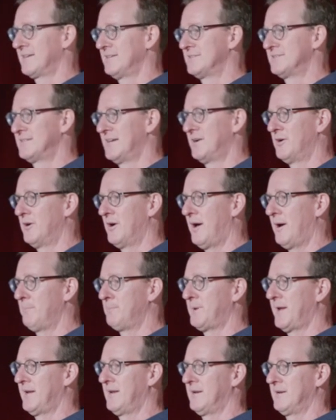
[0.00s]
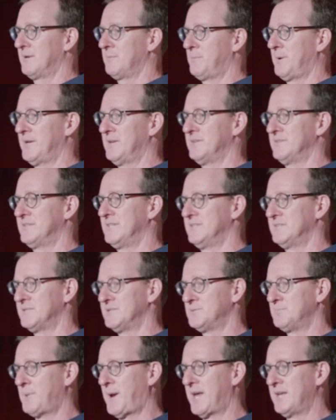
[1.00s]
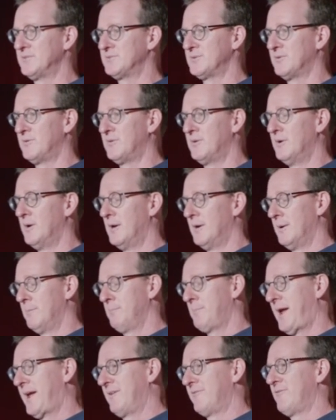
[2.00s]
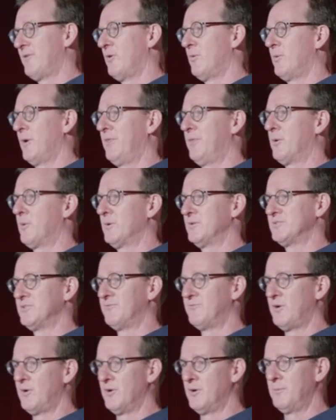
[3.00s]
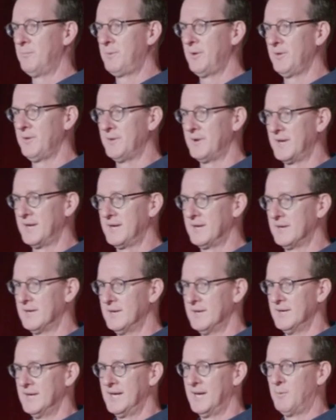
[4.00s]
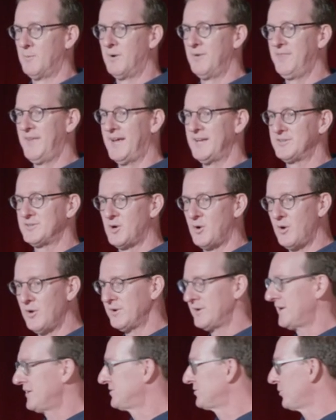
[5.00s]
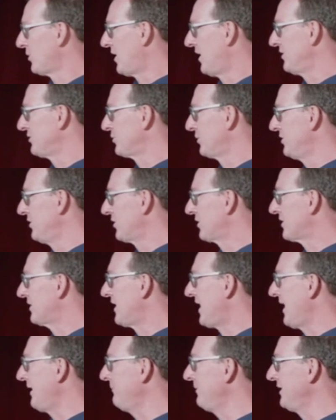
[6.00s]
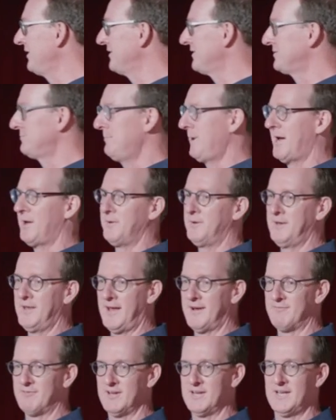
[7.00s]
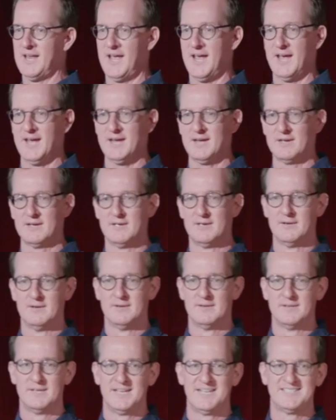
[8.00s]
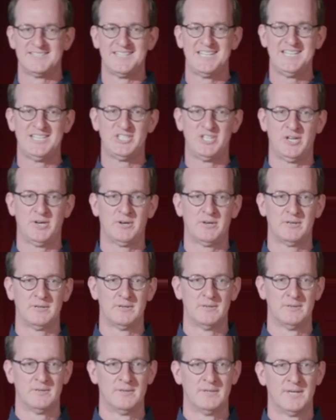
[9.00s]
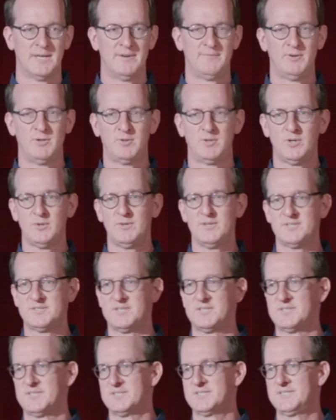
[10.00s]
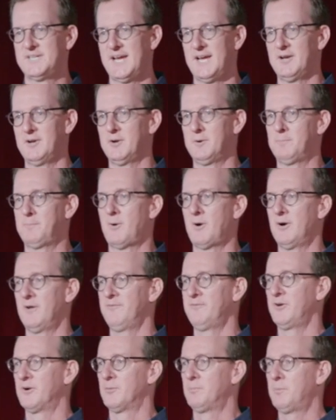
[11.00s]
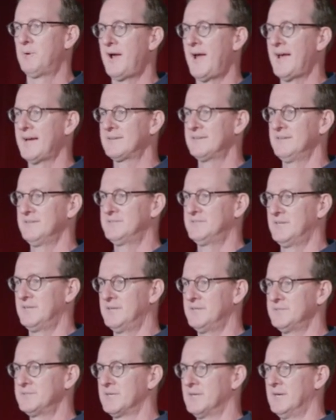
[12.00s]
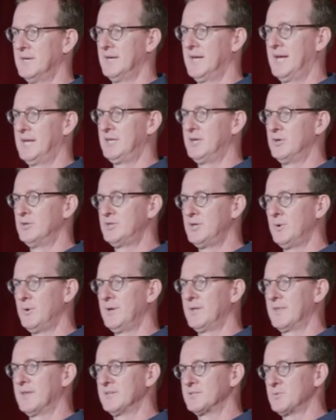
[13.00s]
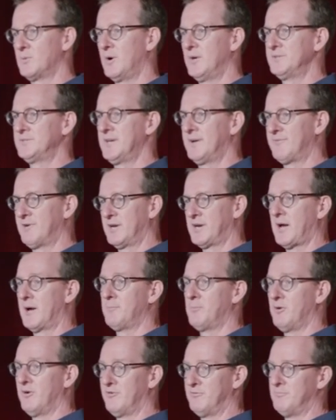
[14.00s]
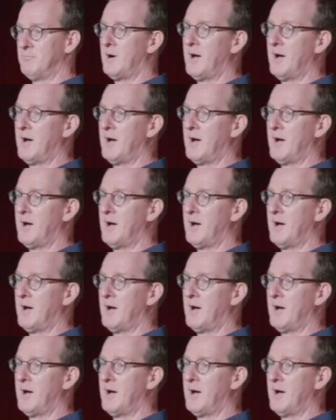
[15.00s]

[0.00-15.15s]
consider updating dependencies as painful, painful when there was a vulnerability. And what that told us was, when you're climbing this mountain every day, it's easier. If you do this as a standard part of your practices, and you're doing this once every couple of